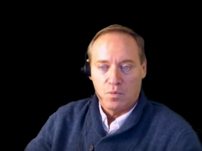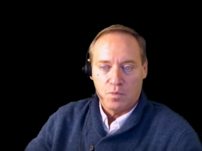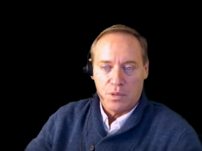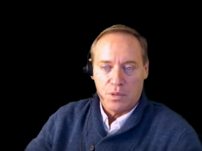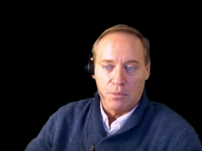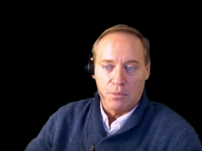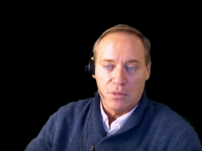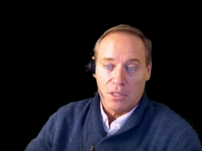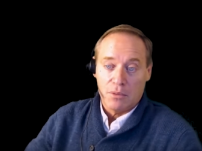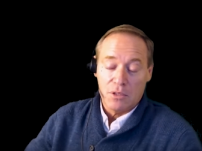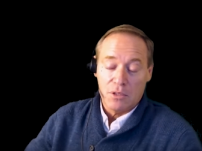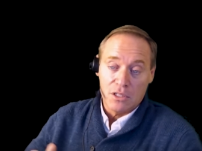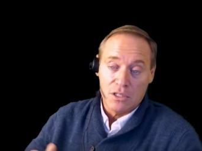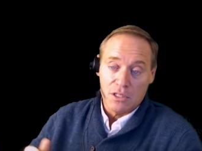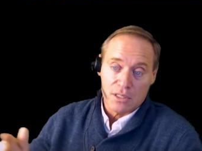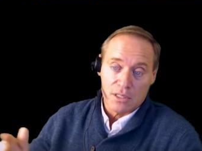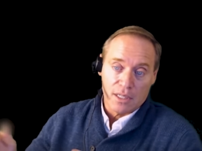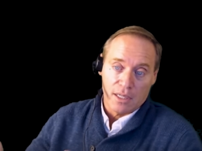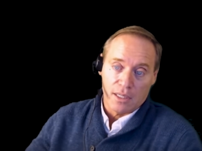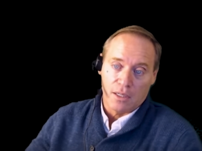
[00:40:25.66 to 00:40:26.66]
sometimes you
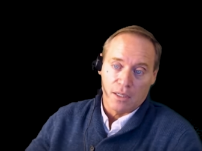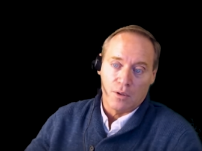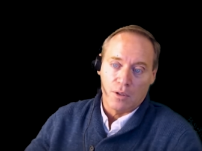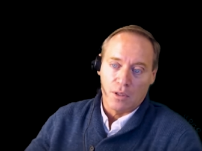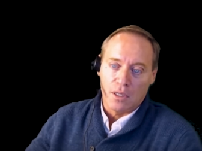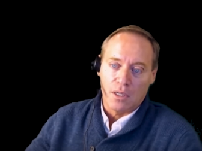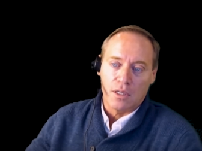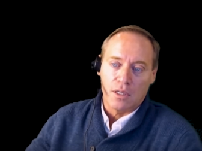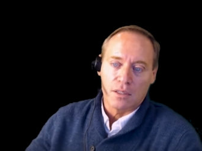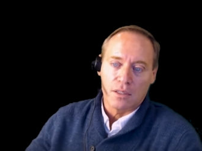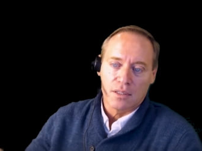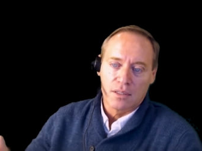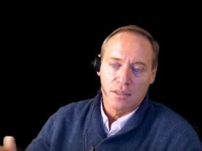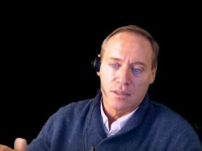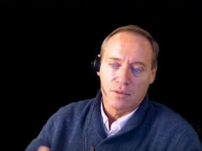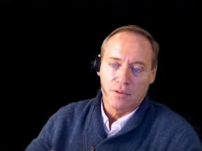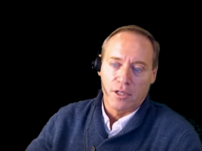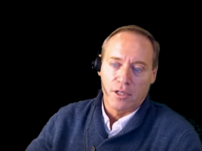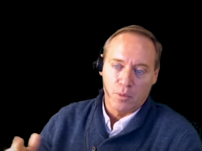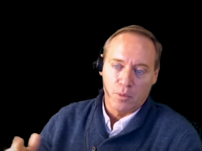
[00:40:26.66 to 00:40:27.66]
just got to go along,
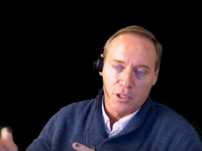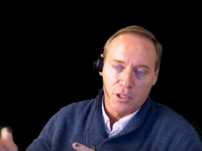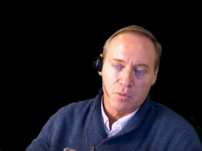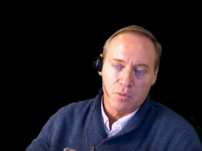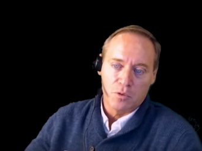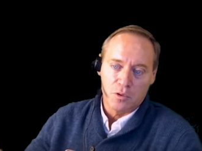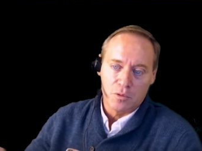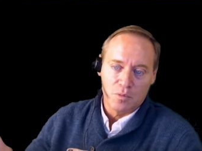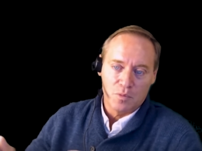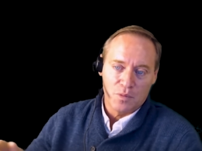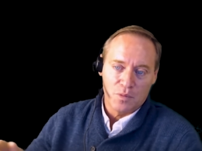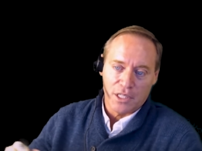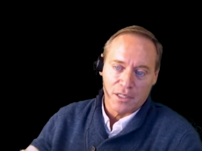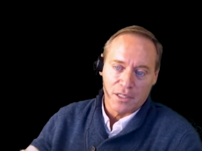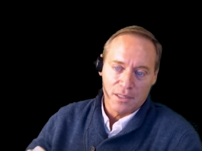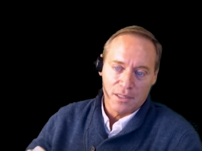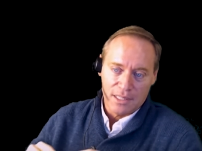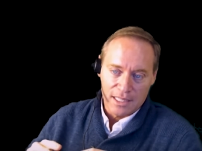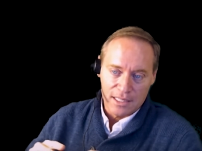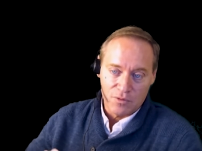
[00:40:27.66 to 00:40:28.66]
right? We, we
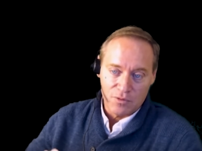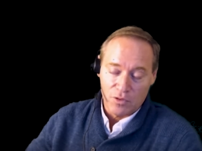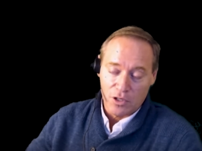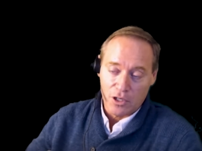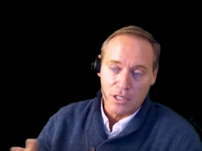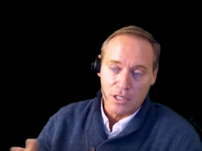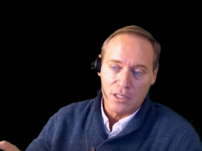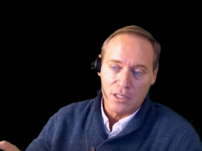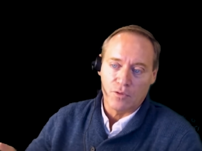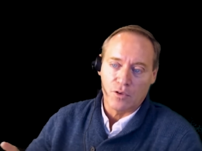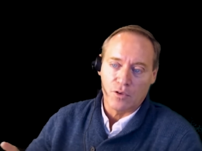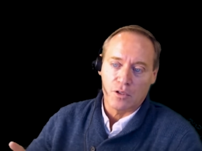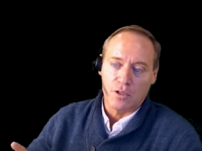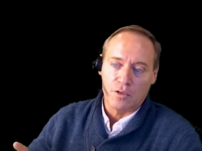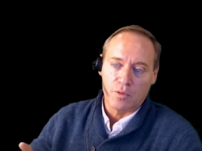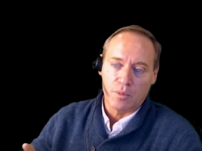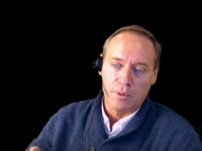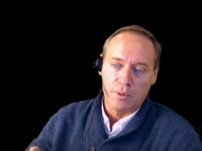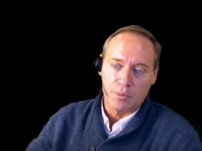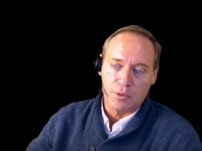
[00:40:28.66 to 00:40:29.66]
like it's very
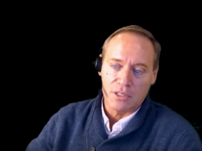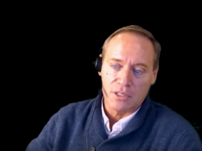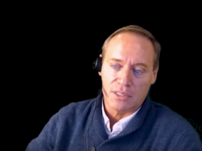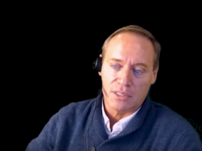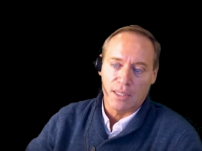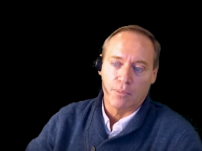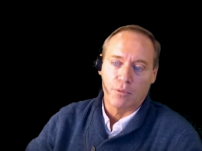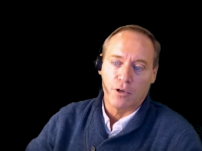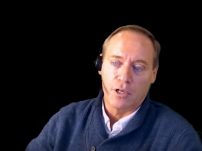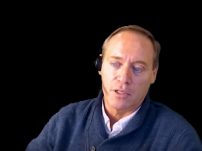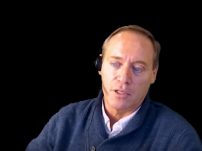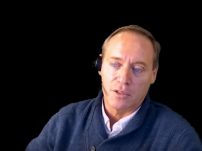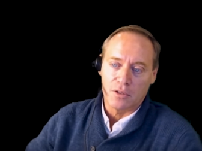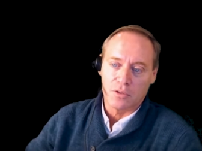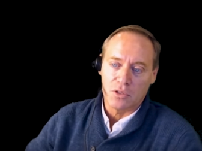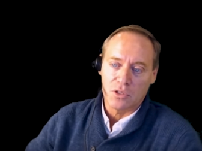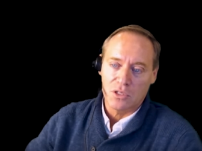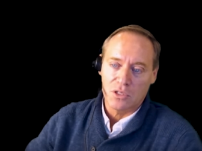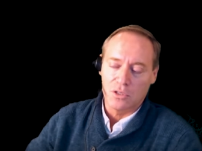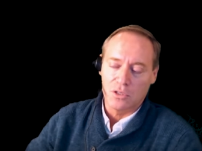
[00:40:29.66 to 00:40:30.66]
difficult for people to separate
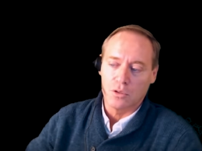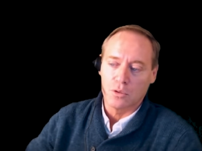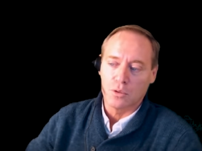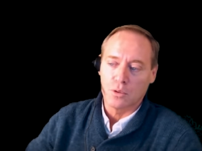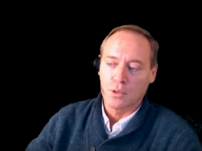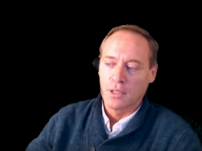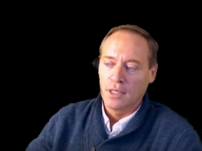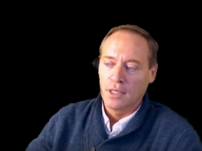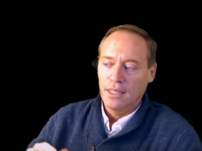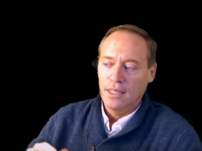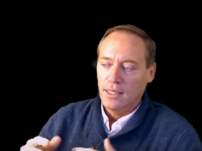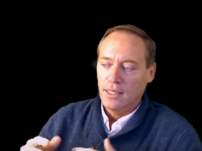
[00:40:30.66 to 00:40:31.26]
those two.